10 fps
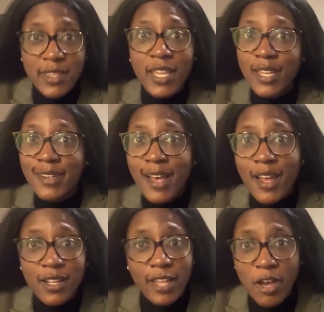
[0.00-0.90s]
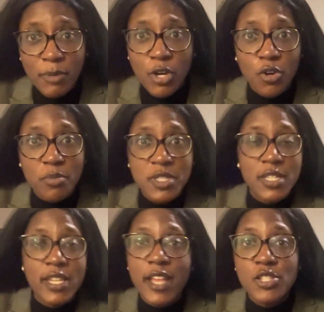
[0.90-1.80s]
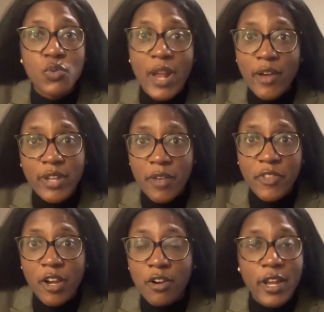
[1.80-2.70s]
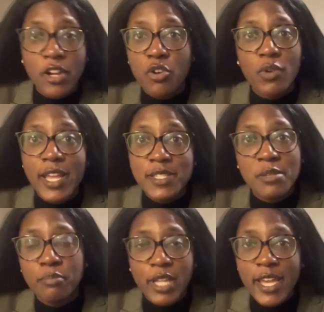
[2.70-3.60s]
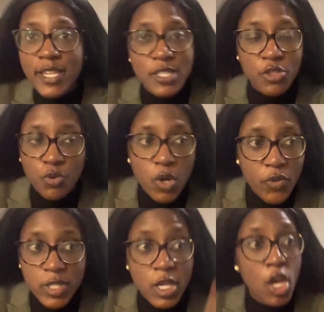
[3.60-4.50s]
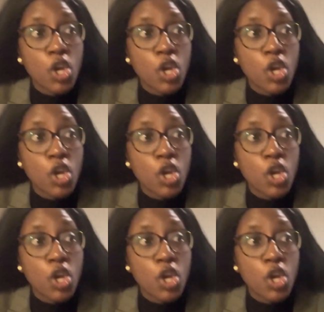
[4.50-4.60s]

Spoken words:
They cannot allow Mahomes to dance around out there and create some plays and throw this